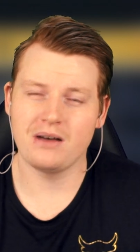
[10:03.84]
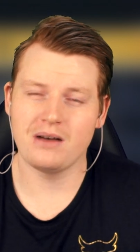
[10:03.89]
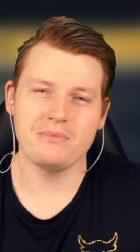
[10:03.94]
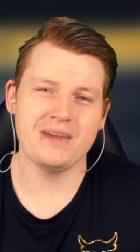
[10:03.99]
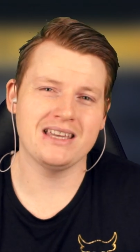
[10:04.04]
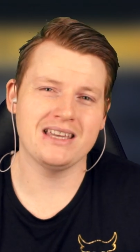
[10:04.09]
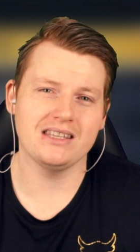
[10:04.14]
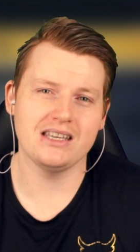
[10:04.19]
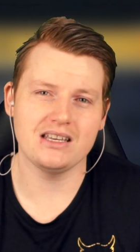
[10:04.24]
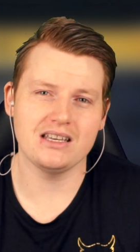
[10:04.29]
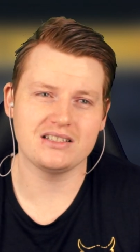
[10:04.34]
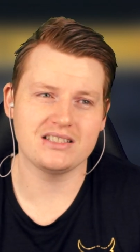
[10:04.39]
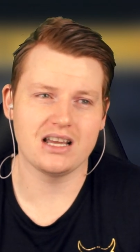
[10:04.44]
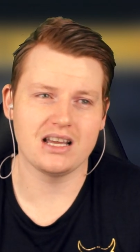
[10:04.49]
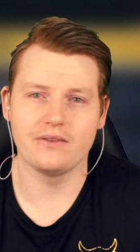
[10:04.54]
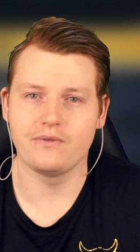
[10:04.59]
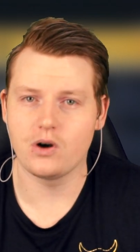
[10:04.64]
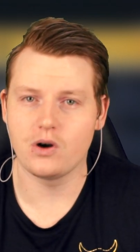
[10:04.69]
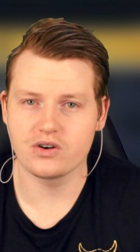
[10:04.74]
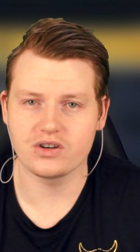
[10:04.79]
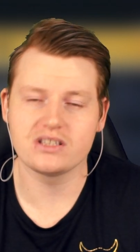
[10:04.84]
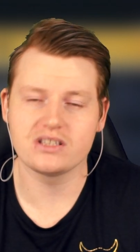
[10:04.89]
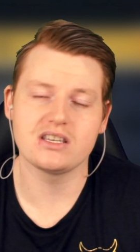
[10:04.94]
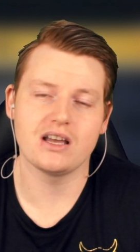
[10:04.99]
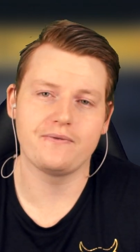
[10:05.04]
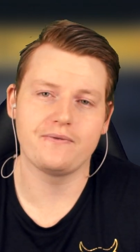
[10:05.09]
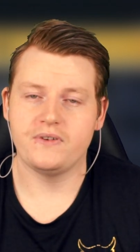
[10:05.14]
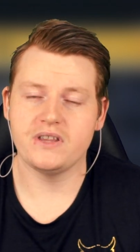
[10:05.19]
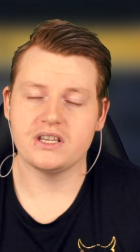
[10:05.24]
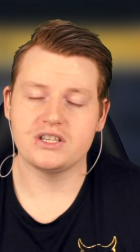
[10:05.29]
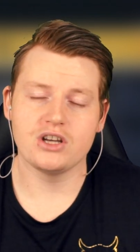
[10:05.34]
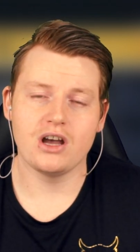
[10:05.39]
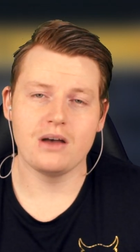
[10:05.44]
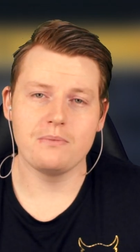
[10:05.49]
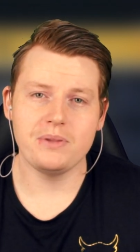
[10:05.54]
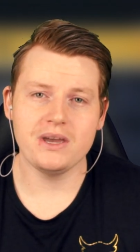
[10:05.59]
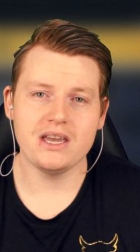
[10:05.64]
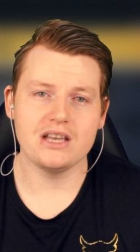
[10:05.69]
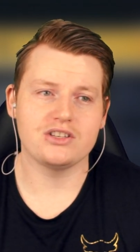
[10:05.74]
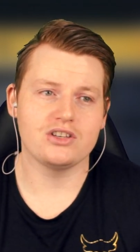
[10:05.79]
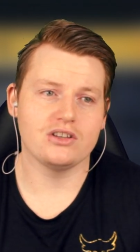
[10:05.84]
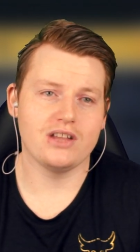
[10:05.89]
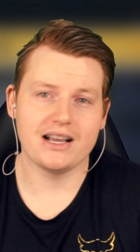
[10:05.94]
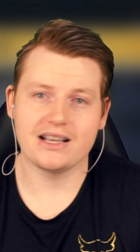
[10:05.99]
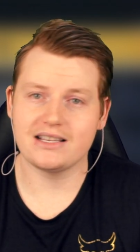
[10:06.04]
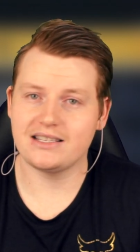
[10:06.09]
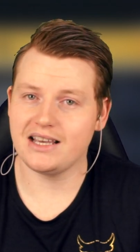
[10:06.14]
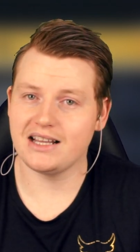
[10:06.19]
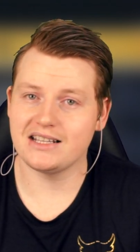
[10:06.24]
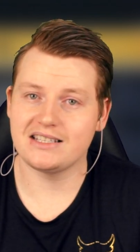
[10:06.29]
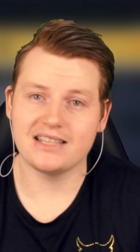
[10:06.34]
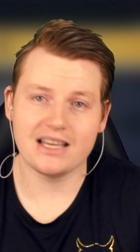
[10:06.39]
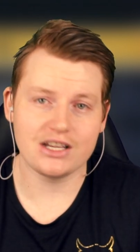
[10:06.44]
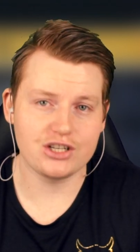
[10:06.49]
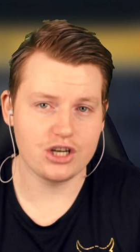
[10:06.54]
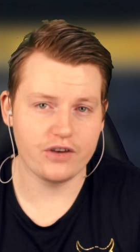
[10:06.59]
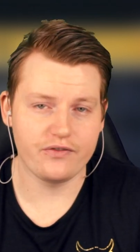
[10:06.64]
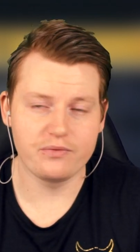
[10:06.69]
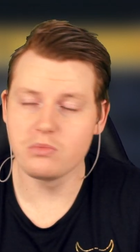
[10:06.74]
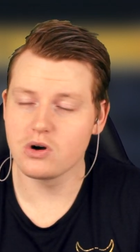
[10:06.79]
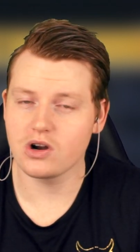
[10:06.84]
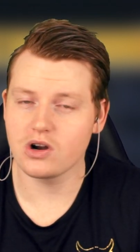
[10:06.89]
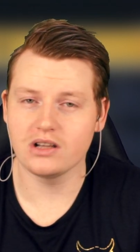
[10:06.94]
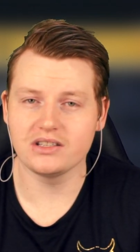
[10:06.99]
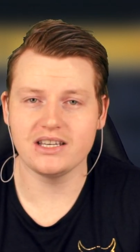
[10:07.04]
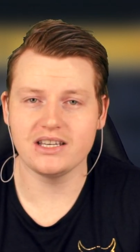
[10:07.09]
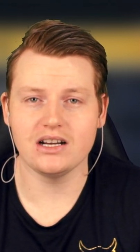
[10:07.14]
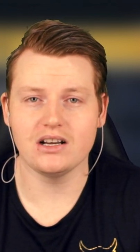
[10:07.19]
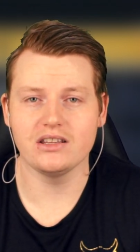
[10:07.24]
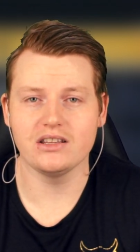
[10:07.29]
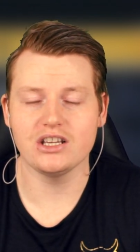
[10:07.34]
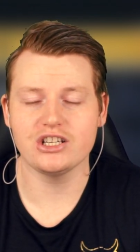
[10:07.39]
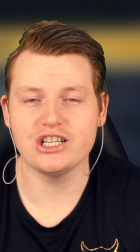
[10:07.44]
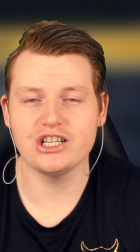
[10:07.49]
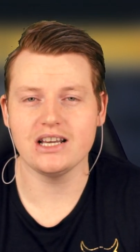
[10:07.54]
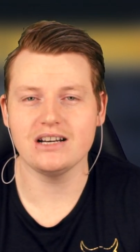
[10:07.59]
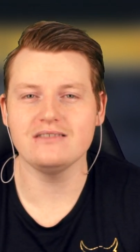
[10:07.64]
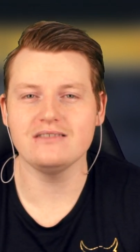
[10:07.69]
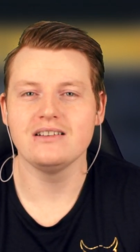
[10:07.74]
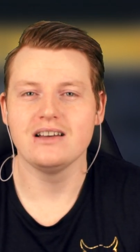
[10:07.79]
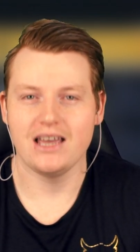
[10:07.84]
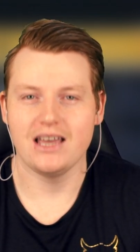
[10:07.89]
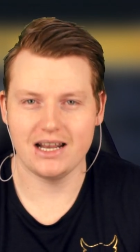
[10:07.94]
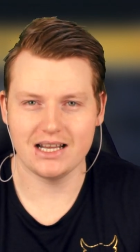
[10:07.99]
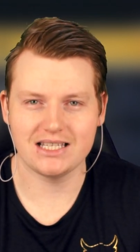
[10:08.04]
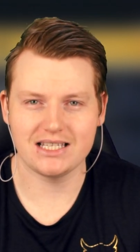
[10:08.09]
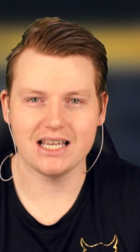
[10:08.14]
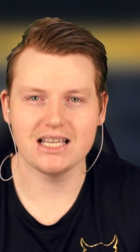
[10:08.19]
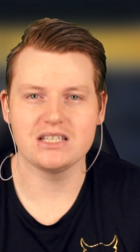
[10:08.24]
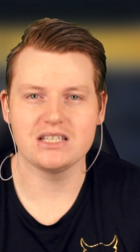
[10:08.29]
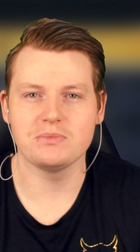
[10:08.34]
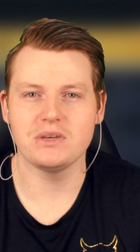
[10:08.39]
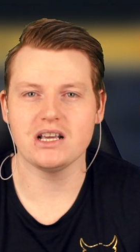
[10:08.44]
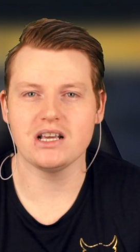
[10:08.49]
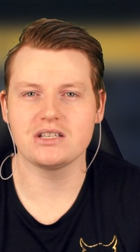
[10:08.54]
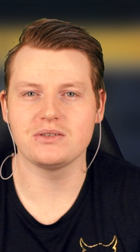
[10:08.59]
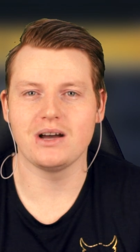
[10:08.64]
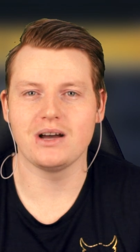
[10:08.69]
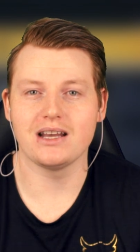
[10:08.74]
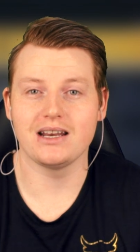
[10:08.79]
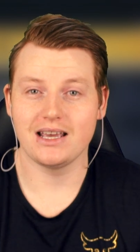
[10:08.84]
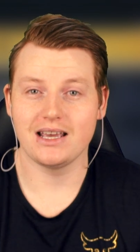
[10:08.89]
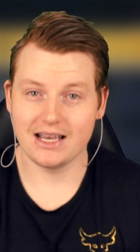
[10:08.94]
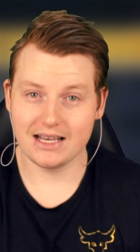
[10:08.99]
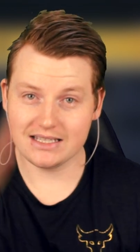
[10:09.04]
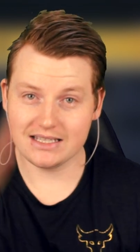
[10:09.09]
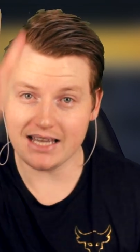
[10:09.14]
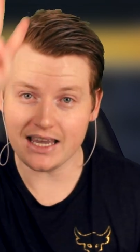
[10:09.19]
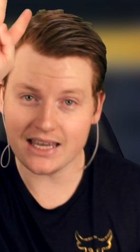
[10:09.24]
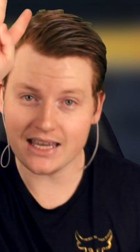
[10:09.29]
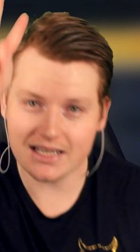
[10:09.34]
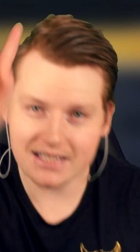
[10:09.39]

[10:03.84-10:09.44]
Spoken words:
but mainly State of Origin stuff for the time being. So like I said, stay tuned for more content on the channel, and I'll see you in the next one. See